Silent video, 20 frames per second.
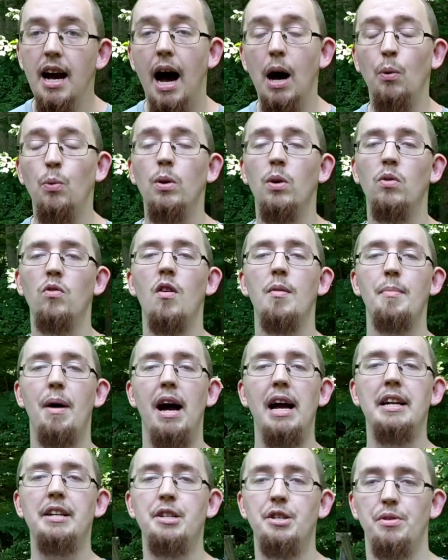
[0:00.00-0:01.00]
I will
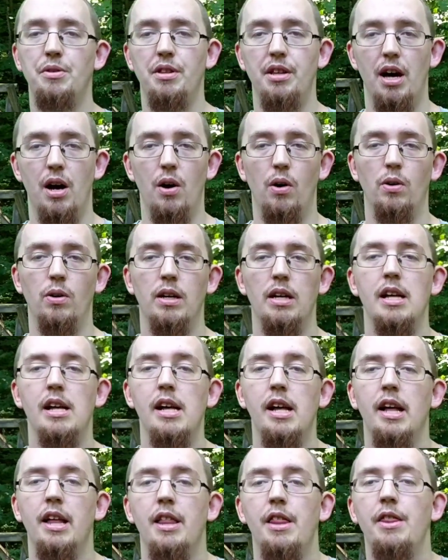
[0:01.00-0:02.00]
remind you, though,
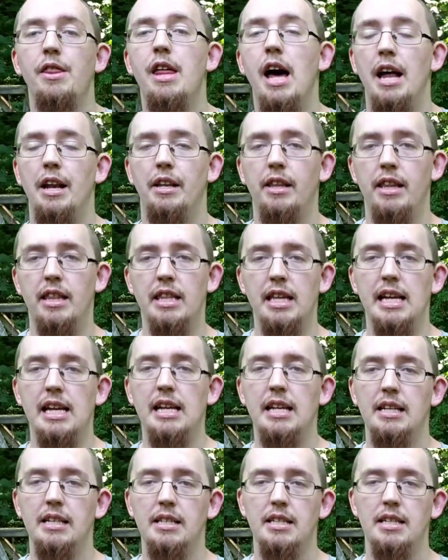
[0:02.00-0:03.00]
that
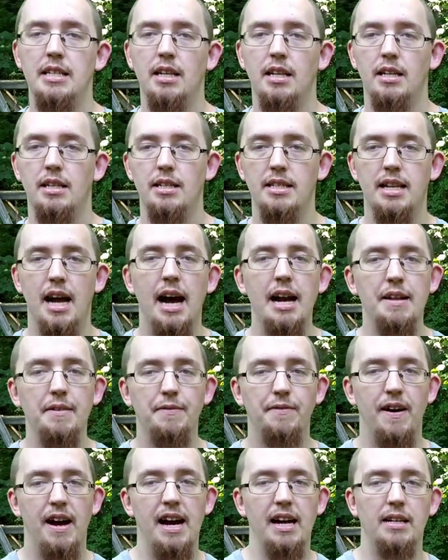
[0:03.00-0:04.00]
these side
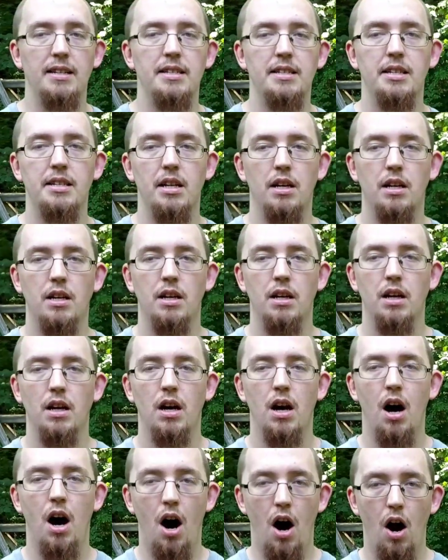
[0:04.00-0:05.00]
effects
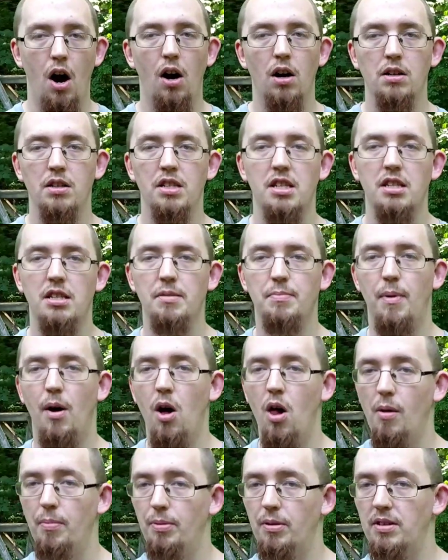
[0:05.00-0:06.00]
are a
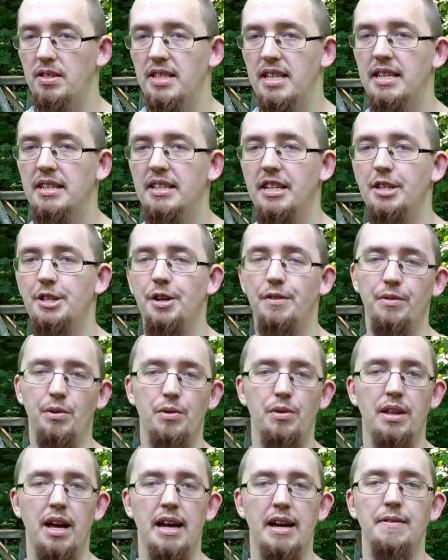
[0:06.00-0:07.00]
small percentage of
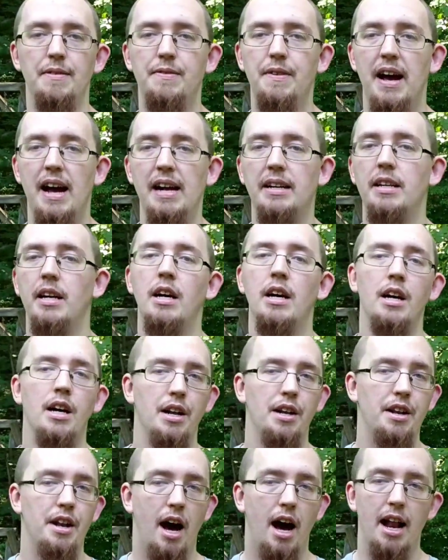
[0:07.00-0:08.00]
who they affect.
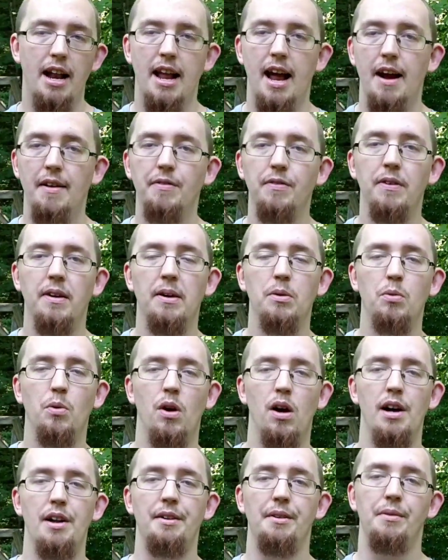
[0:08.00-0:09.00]
Not
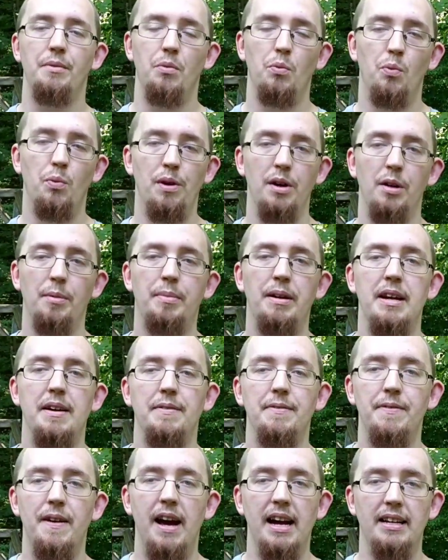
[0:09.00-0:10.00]
everyone will be
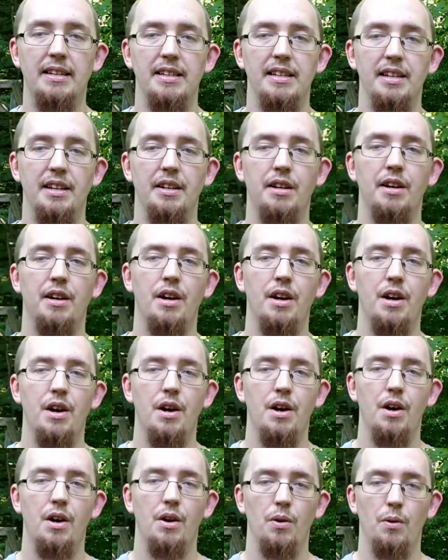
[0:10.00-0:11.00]
affected
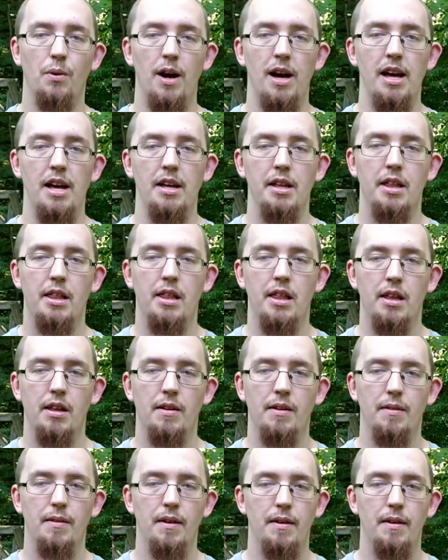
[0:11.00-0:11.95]
with